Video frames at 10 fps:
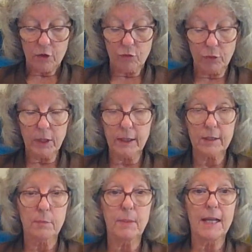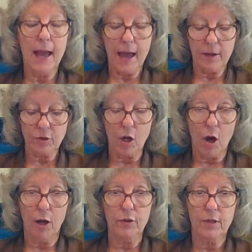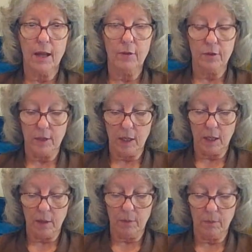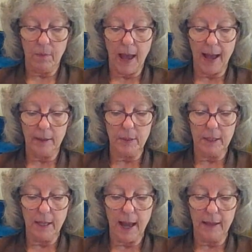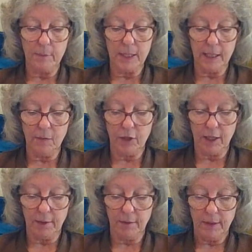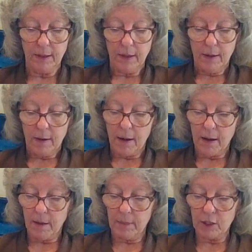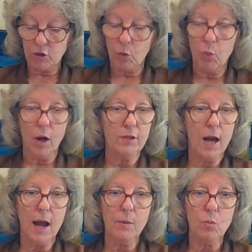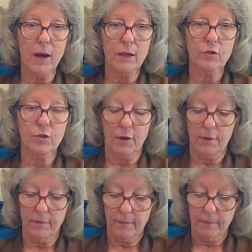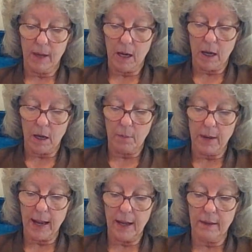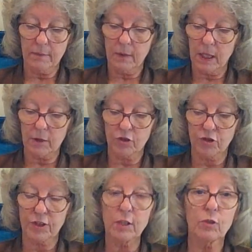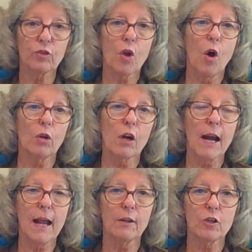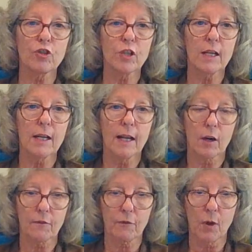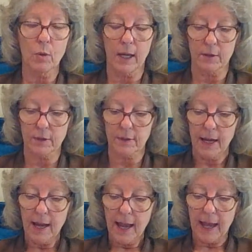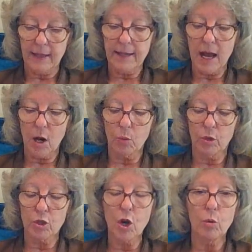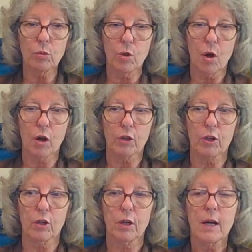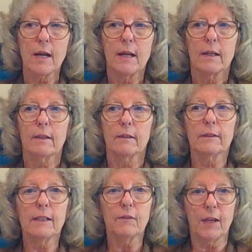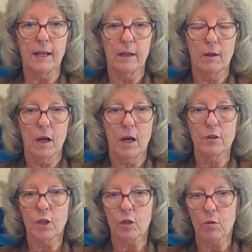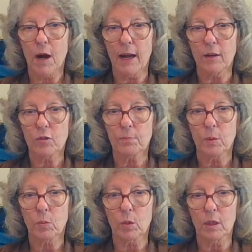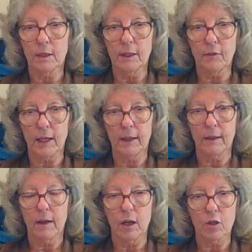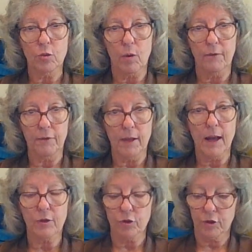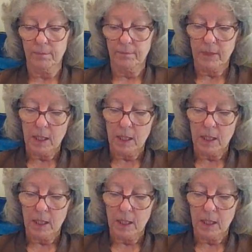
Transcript: really to be as gods, as um, Adam and Adam and Eve did. Um, it's a, a, time waster, um, and it steals all our energy and our focus. And now we're no longer living unto Christ, but we're living unto our flesh.